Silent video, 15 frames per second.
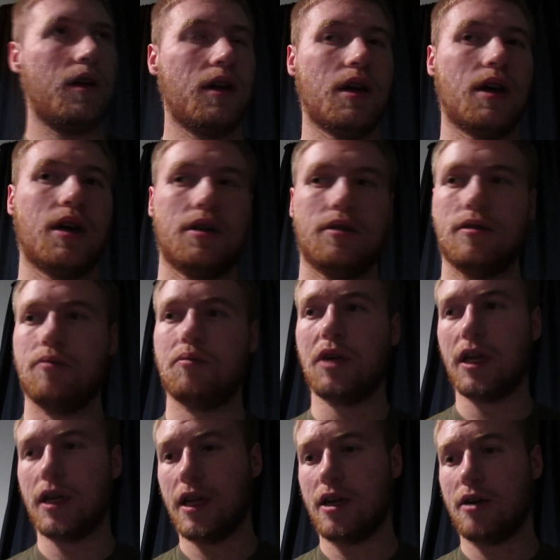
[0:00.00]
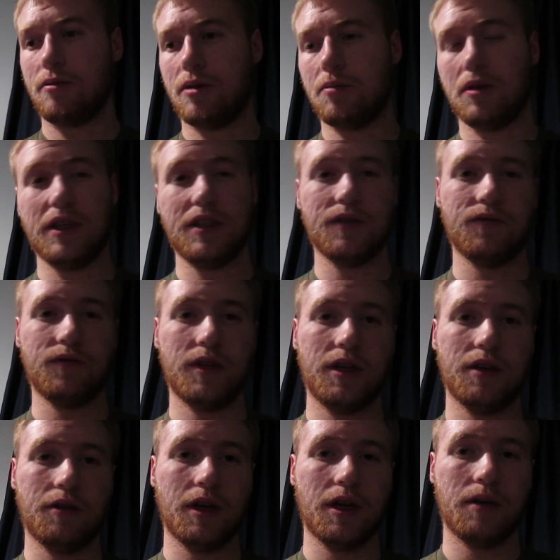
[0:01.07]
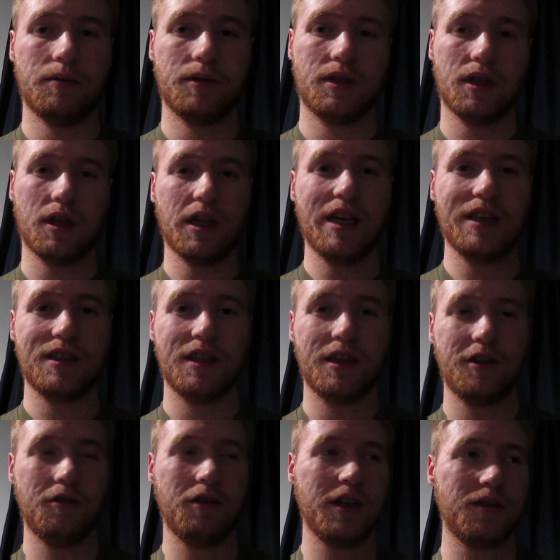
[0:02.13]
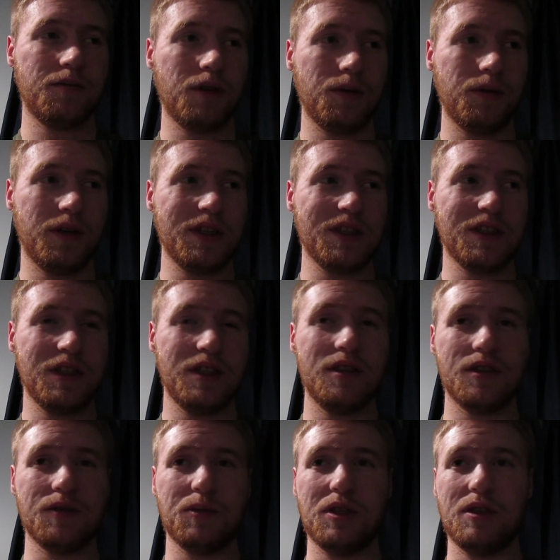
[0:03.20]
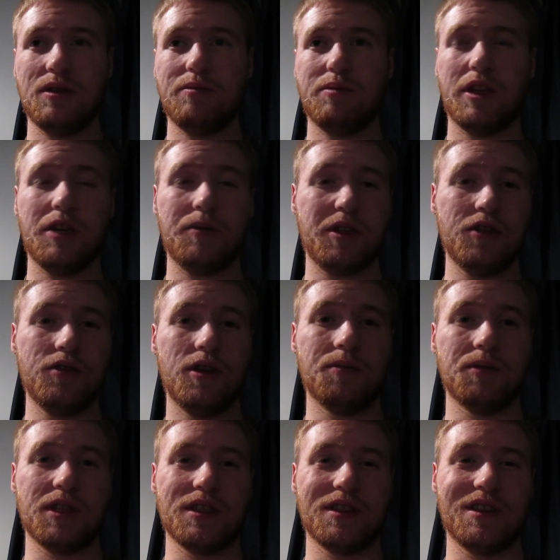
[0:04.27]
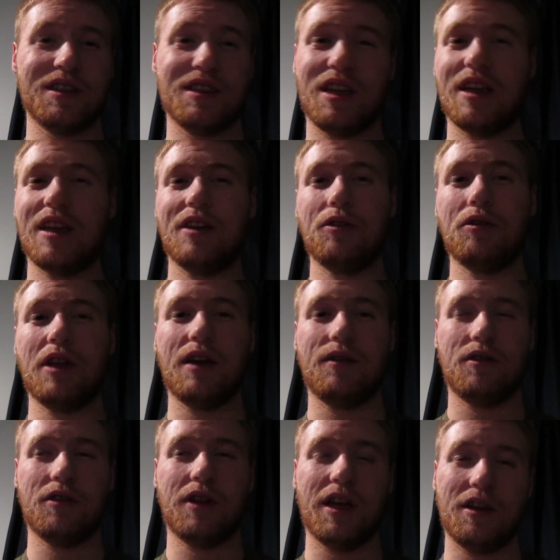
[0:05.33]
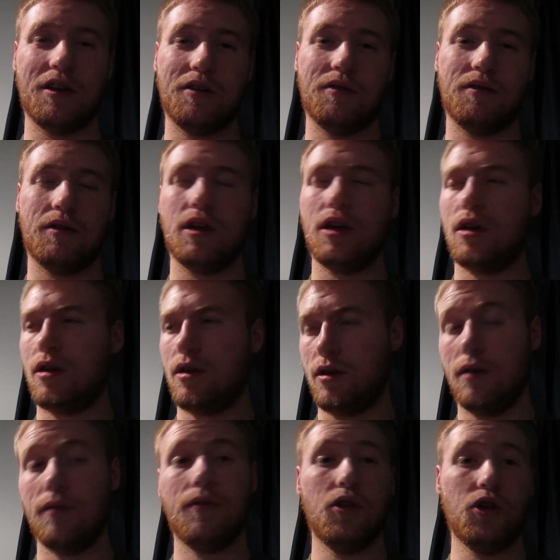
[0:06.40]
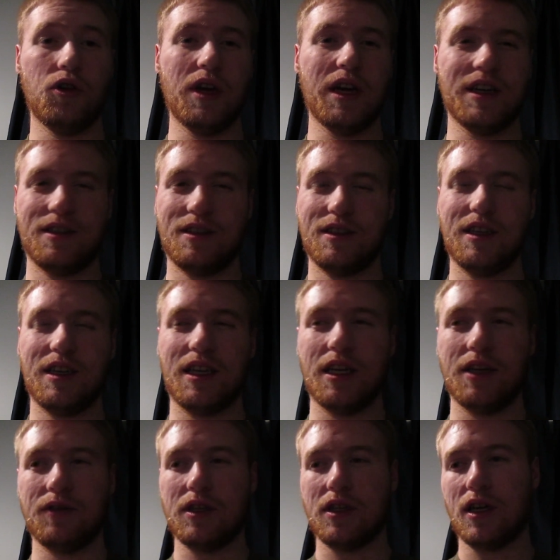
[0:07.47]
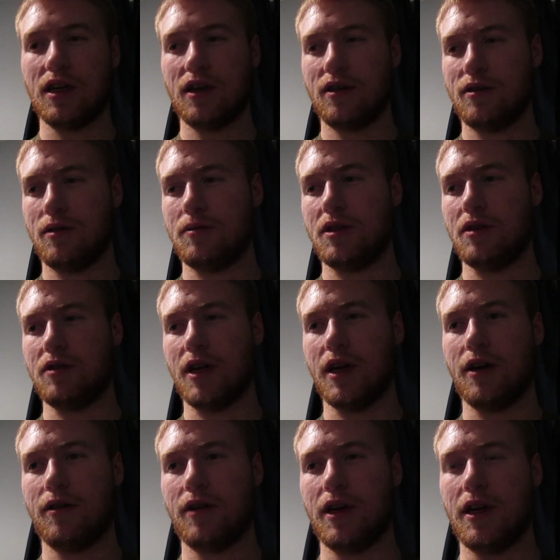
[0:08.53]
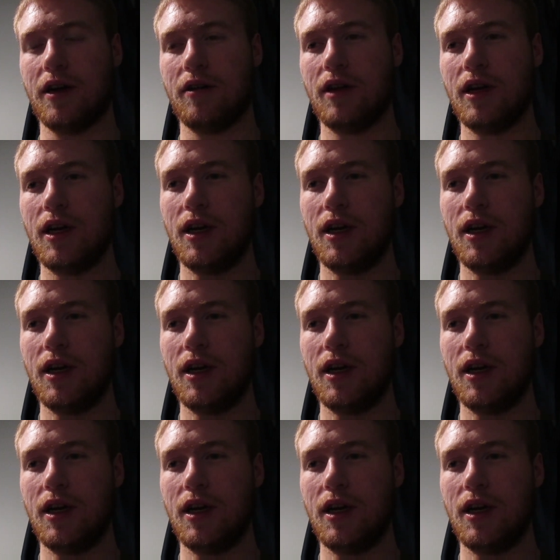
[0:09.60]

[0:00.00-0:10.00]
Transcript: Uh, but now I'm going to play some video games. The last thing you guys are probably going to see is me playing my drums because I decided I'd do that for that for you guys. See, I can't even talk. I'm so tired right now.